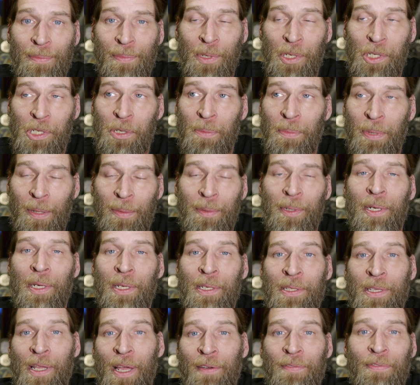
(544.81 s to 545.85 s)
We should be able to
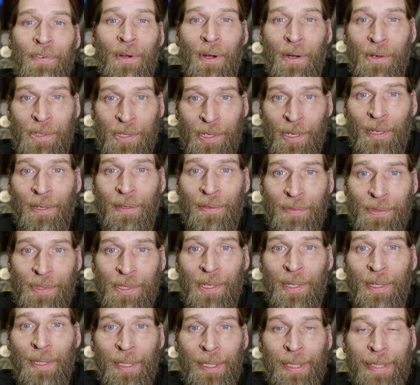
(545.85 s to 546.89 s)
decide for ourselves,
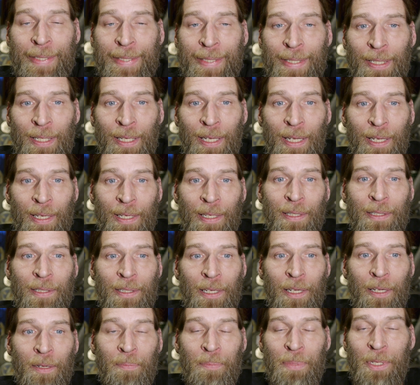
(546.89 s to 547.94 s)
and
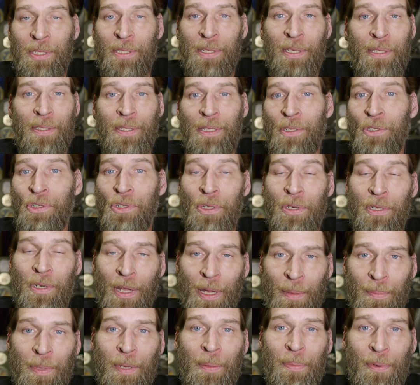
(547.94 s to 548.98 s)
uh, businesses should
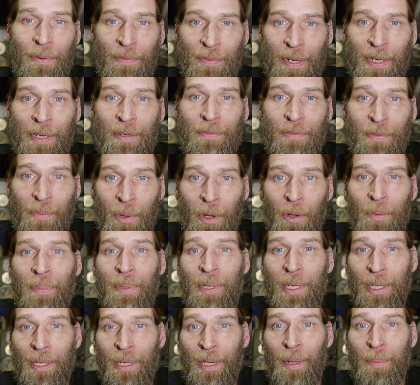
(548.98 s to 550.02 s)
not be prevented from
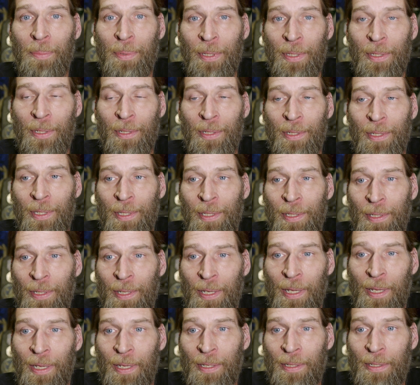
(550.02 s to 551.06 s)
opening up.
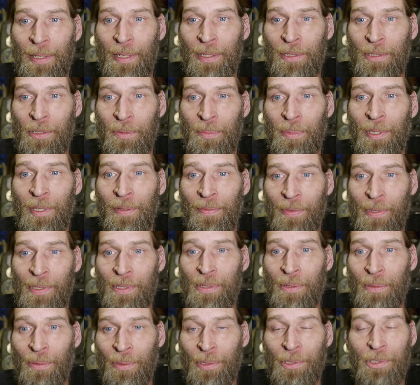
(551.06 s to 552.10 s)
And I do believe that
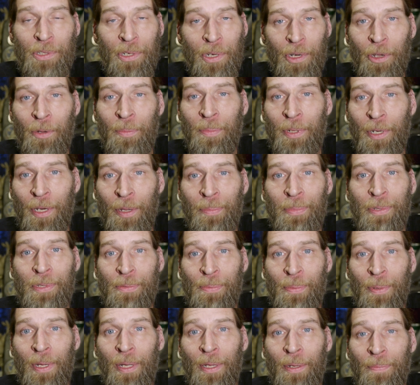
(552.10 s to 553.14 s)
schools should open up
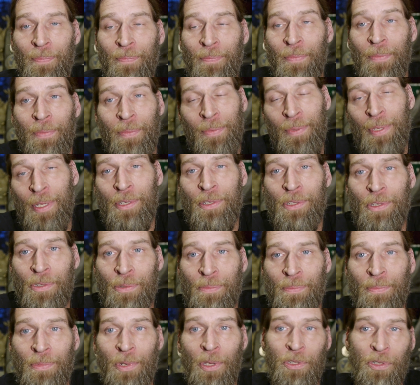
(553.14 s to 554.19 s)
as well. And that's,
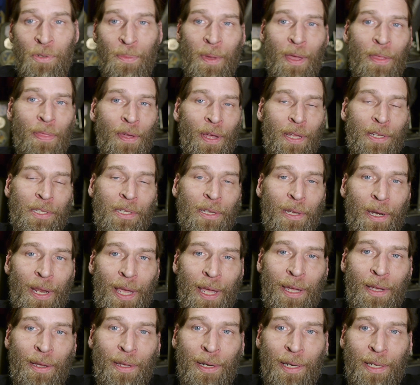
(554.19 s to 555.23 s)
those are my thoughts
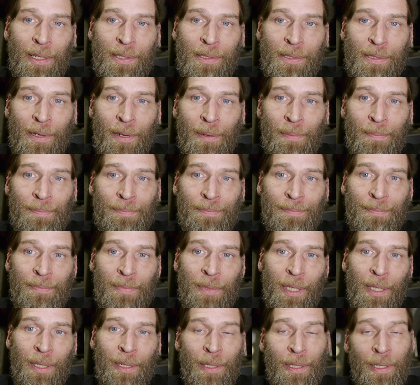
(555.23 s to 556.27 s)
today on it. So
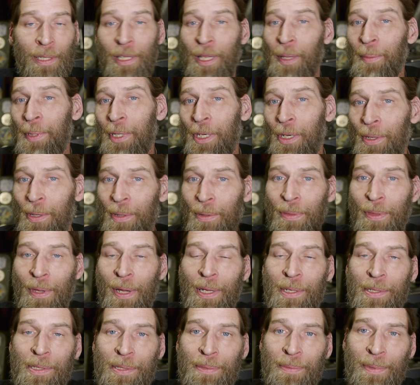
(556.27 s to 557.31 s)
let me know your
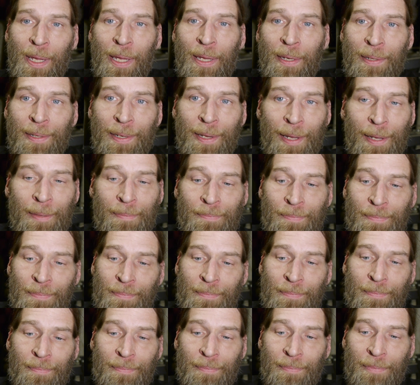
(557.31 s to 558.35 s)
thoughts, and uh,
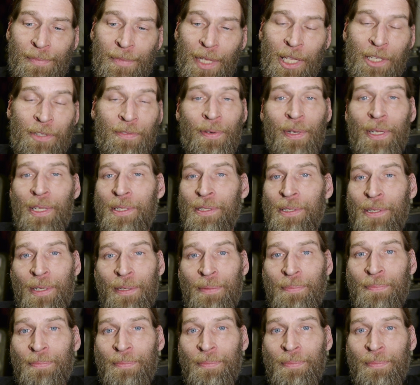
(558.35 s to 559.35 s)
thanks for listening.